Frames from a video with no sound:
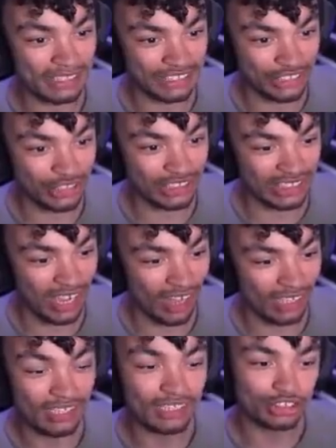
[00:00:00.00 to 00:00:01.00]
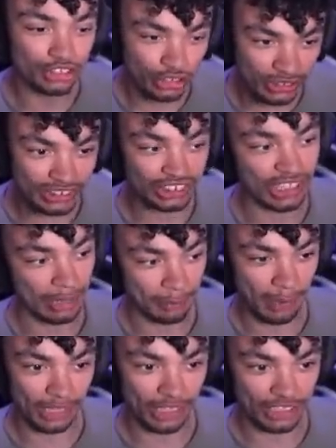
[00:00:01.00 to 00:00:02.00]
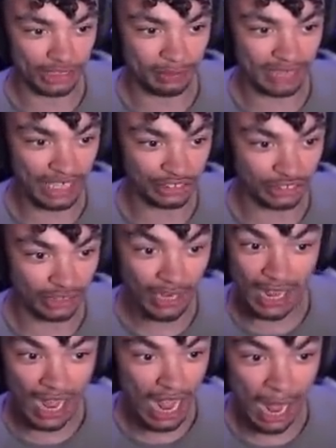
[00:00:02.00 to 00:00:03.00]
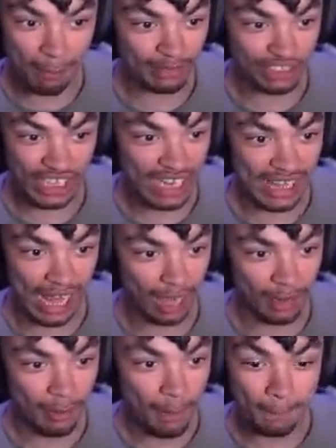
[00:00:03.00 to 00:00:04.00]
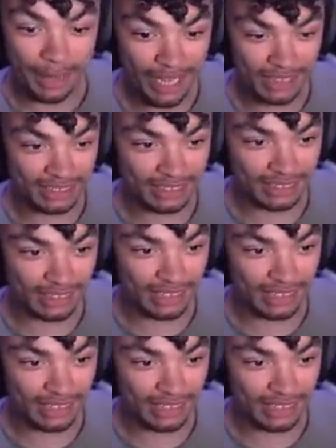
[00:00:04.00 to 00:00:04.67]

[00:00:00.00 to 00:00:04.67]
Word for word: This is a good car. Just a shame about the customization. I must say that because